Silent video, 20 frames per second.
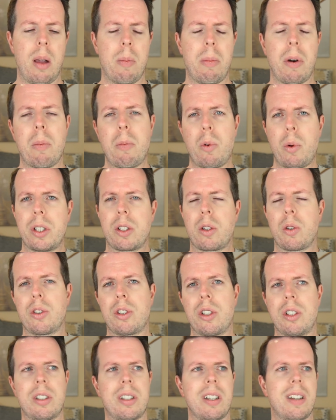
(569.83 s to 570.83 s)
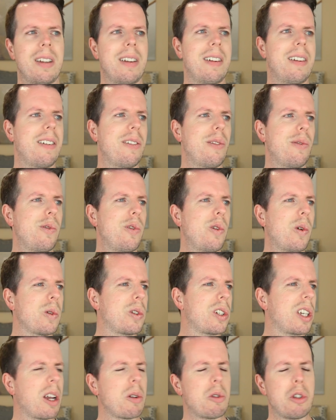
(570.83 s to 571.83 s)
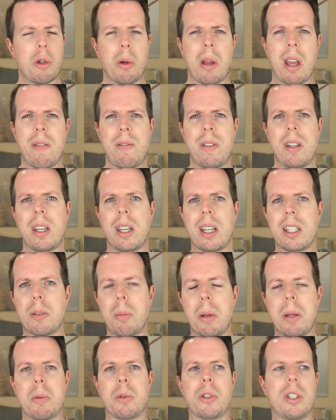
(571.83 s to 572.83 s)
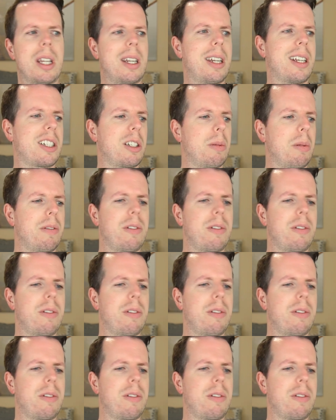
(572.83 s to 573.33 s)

But I'm always conscious that not to go too heavy in case the people sitting next to me,